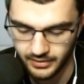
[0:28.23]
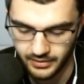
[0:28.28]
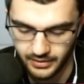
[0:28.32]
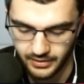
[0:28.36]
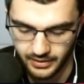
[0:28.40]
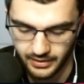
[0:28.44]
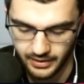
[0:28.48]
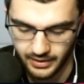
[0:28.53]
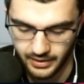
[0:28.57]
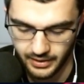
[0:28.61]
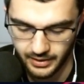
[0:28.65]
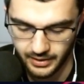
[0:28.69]

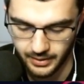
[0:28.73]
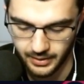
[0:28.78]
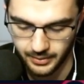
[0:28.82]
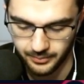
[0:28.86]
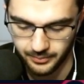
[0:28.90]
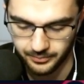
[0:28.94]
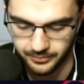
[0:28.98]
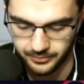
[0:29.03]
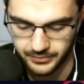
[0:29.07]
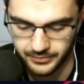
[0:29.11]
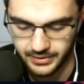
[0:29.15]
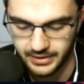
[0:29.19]

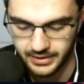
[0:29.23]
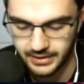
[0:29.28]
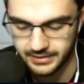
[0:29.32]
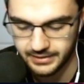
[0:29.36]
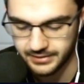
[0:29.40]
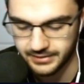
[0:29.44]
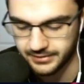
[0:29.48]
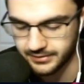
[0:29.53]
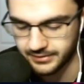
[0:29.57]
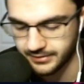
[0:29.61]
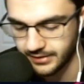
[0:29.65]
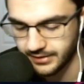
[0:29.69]
You got
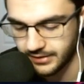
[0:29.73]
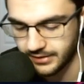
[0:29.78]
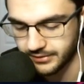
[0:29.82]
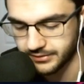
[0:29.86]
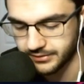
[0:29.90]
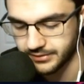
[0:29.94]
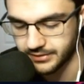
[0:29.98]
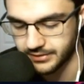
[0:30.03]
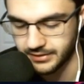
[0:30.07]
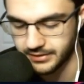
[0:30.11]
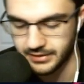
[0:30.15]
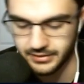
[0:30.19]
the
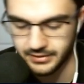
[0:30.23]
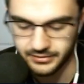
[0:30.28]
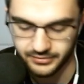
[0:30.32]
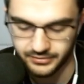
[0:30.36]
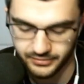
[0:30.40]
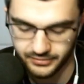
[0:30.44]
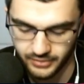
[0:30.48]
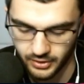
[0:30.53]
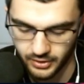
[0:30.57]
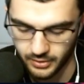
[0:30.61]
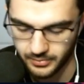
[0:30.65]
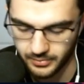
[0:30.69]
Skeleton King
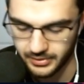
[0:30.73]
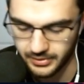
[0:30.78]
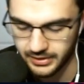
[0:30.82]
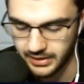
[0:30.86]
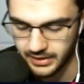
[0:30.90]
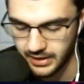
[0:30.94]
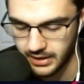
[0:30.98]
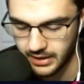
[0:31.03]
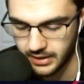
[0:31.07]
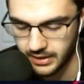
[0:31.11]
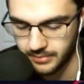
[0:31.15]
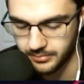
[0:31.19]
Skarmy
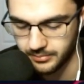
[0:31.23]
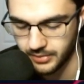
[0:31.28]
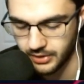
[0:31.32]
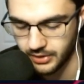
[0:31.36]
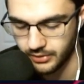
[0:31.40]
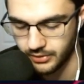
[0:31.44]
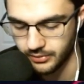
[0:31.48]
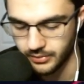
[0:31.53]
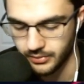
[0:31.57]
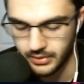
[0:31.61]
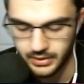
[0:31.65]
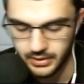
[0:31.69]

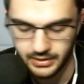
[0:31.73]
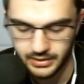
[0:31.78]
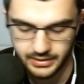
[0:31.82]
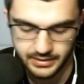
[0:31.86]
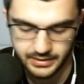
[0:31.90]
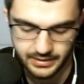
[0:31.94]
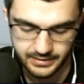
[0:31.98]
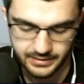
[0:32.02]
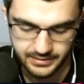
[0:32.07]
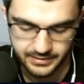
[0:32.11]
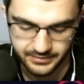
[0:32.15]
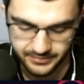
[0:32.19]
combo, you
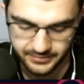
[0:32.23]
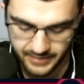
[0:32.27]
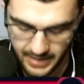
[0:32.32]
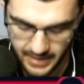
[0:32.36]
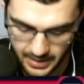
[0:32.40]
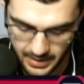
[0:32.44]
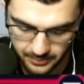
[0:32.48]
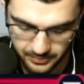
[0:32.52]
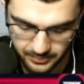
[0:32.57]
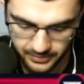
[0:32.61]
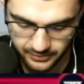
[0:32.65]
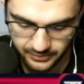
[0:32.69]
got the
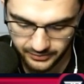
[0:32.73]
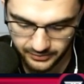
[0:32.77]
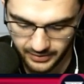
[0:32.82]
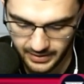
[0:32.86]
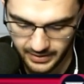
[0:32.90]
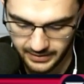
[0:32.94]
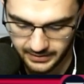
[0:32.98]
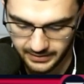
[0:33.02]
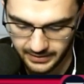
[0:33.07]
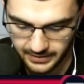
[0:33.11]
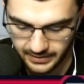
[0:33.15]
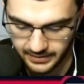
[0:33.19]
Zappies,
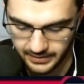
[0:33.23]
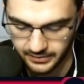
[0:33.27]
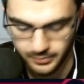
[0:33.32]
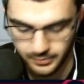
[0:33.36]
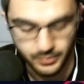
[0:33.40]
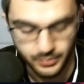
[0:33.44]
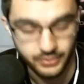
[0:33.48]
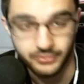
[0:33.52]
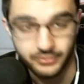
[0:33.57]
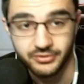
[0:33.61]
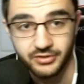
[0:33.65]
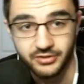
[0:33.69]
aka the
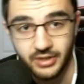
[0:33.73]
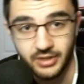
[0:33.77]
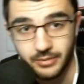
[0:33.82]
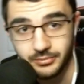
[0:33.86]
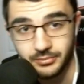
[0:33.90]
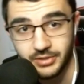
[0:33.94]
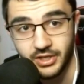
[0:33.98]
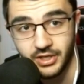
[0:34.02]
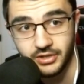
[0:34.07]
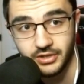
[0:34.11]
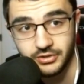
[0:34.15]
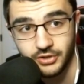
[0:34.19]
most
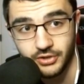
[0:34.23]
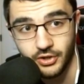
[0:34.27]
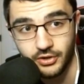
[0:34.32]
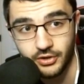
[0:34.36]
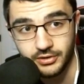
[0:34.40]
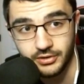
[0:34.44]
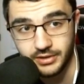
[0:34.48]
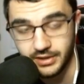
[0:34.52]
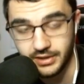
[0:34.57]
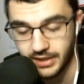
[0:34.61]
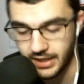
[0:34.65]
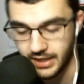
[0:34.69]
slept on card
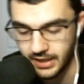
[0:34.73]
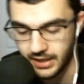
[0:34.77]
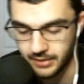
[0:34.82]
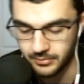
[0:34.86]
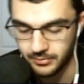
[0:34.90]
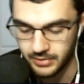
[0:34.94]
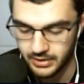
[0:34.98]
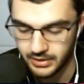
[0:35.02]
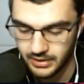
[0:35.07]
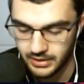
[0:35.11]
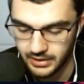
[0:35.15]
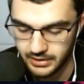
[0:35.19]
in the game,
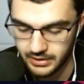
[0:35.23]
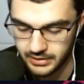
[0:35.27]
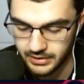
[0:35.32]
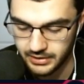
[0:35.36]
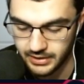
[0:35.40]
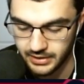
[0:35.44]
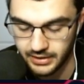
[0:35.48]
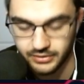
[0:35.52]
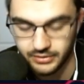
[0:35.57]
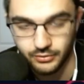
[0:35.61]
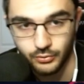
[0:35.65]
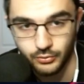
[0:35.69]
and you
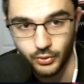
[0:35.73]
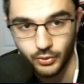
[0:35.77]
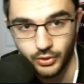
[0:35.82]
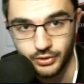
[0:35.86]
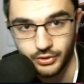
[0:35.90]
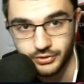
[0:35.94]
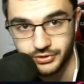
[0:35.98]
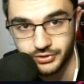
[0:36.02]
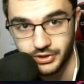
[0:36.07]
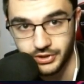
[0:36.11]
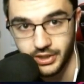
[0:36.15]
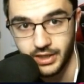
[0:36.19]
got the Royal
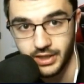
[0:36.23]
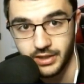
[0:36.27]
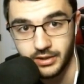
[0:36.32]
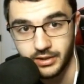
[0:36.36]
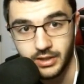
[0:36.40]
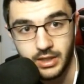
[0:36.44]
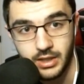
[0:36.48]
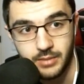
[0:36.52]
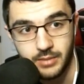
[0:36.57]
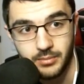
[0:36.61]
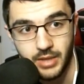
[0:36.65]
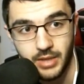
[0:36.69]
Giant,
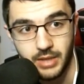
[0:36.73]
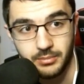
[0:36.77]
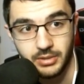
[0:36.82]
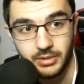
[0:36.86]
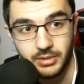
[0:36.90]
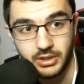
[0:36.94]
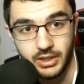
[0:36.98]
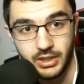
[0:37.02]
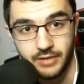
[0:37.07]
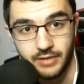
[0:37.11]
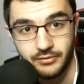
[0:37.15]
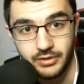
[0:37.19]
my
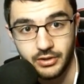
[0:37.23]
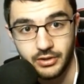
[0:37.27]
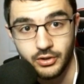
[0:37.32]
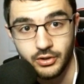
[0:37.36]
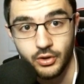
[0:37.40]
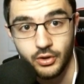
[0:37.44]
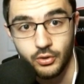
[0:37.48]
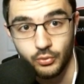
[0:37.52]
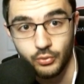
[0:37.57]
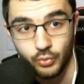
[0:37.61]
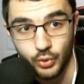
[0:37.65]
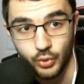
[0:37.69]
beloved
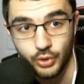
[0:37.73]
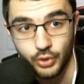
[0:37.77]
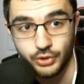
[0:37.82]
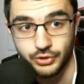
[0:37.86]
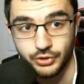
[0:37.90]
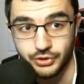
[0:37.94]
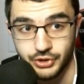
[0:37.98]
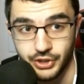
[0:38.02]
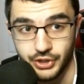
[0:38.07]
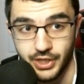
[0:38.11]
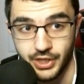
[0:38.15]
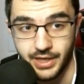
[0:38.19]
Royal
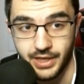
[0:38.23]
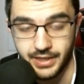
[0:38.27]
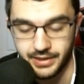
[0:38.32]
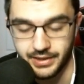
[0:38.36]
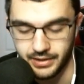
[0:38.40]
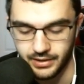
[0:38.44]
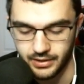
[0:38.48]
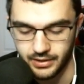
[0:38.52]
Giant.